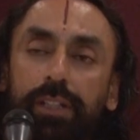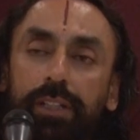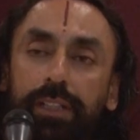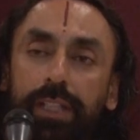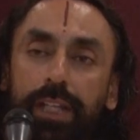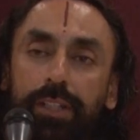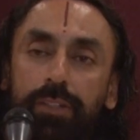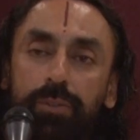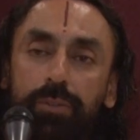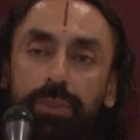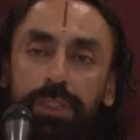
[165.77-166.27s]

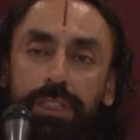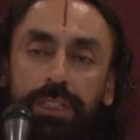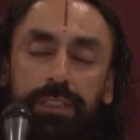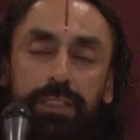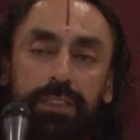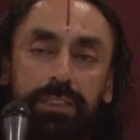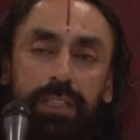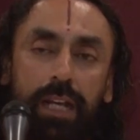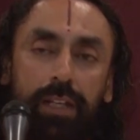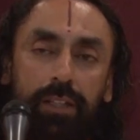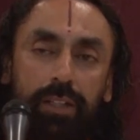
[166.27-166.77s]
Can you see
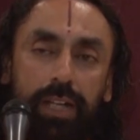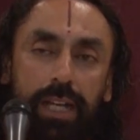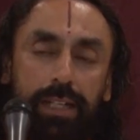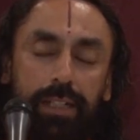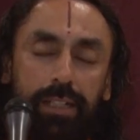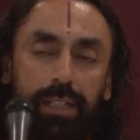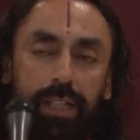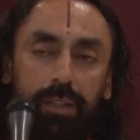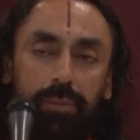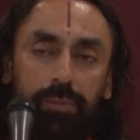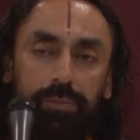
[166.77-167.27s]
the sun
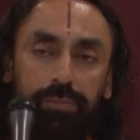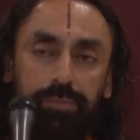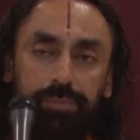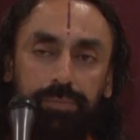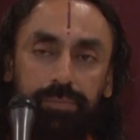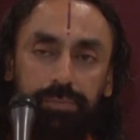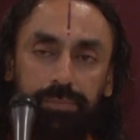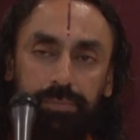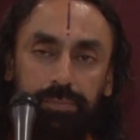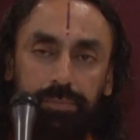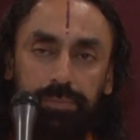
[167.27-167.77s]
right now?
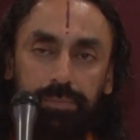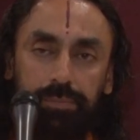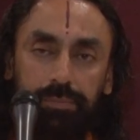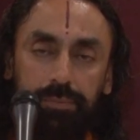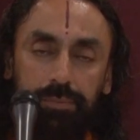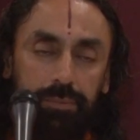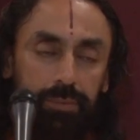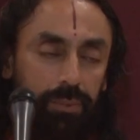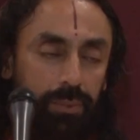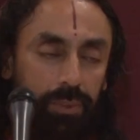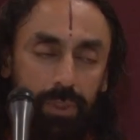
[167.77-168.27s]

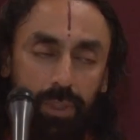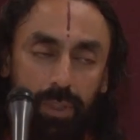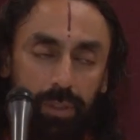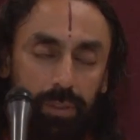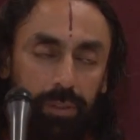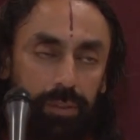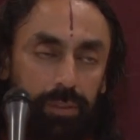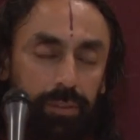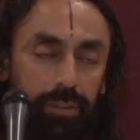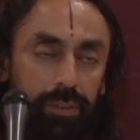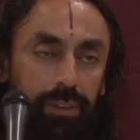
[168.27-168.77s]

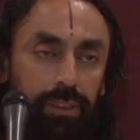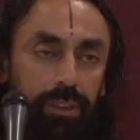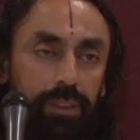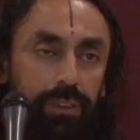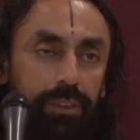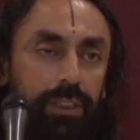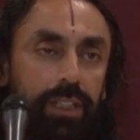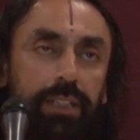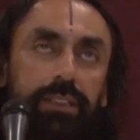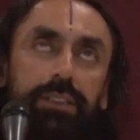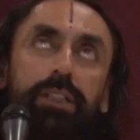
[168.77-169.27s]
No.
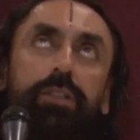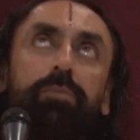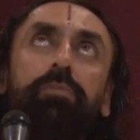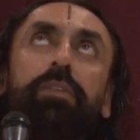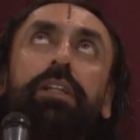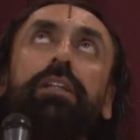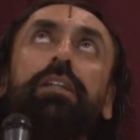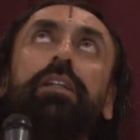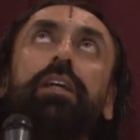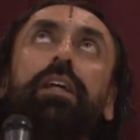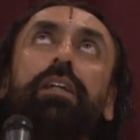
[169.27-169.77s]
Does it
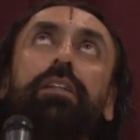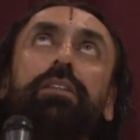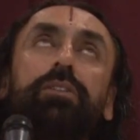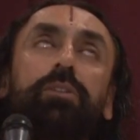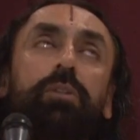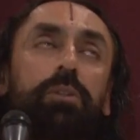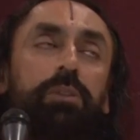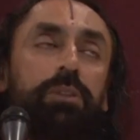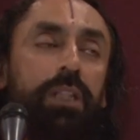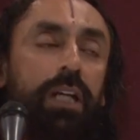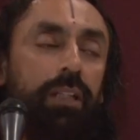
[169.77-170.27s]
mean there is
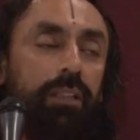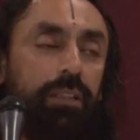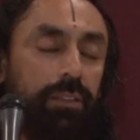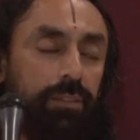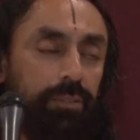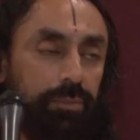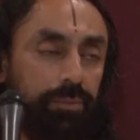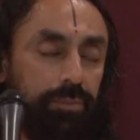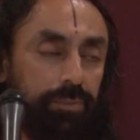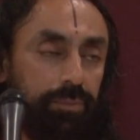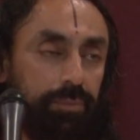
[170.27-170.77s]
no sun?